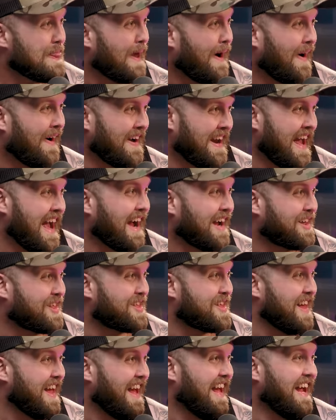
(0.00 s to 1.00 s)
On X?
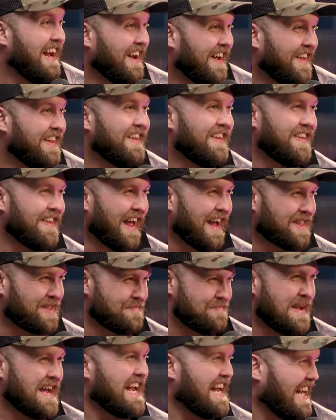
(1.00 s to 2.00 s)
That's
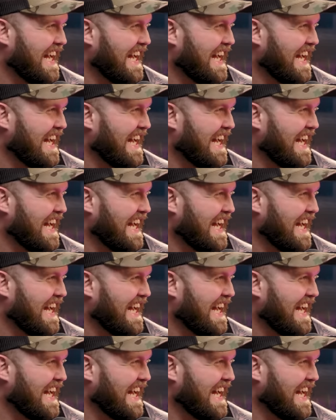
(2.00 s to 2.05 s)
me.